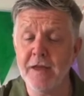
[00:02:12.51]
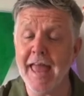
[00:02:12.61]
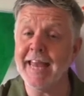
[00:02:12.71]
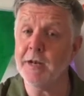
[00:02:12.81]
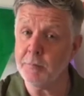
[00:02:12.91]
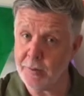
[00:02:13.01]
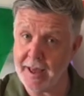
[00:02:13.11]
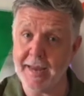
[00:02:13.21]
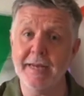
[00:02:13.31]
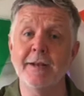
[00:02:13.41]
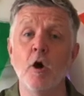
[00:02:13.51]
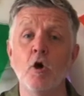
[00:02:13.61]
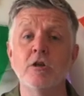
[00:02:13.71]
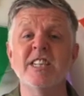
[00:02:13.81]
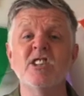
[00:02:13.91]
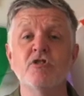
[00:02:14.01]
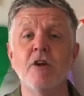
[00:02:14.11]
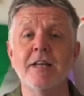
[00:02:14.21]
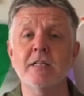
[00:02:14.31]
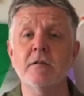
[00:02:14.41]
you're in pain or
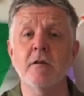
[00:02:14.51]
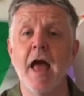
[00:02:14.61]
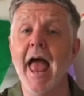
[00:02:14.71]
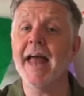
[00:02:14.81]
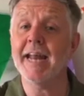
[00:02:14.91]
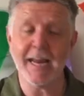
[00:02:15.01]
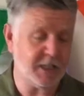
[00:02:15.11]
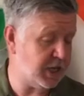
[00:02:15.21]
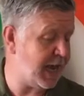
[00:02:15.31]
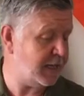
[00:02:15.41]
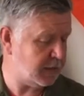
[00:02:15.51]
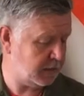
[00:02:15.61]
distress. NHS,